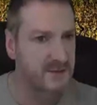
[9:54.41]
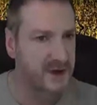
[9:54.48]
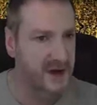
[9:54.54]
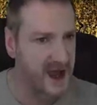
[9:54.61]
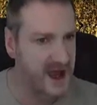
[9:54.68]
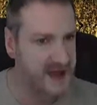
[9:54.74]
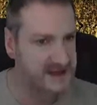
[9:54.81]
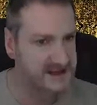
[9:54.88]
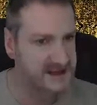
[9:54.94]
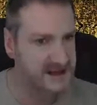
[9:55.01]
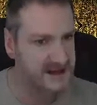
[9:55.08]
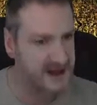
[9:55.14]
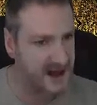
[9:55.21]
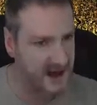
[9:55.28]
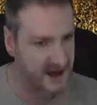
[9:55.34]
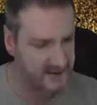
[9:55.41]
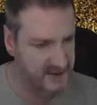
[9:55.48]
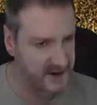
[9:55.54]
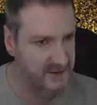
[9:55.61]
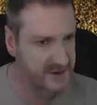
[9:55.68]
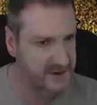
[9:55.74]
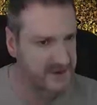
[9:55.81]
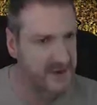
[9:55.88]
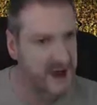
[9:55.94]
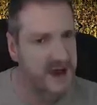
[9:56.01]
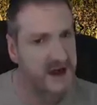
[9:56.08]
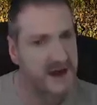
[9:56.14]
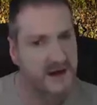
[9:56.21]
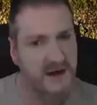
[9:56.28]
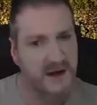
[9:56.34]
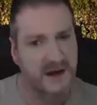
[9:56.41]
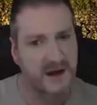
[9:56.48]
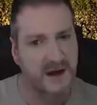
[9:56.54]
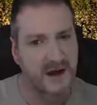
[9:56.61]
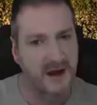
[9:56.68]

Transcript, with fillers: plants that other people have made,